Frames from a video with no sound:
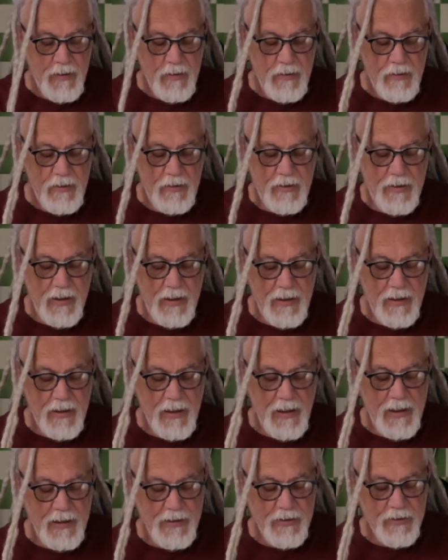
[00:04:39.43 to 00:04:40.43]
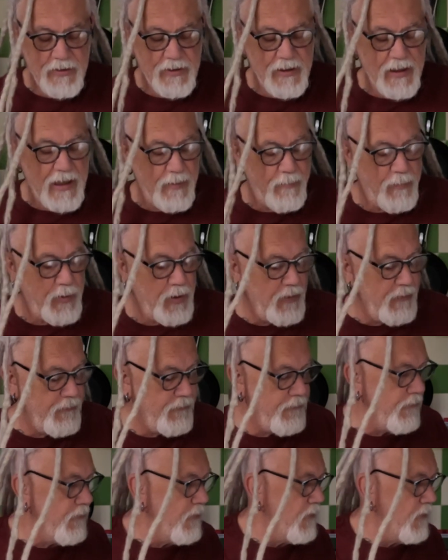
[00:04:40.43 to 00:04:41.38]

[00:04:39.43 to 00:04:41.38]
you take the lens cap off,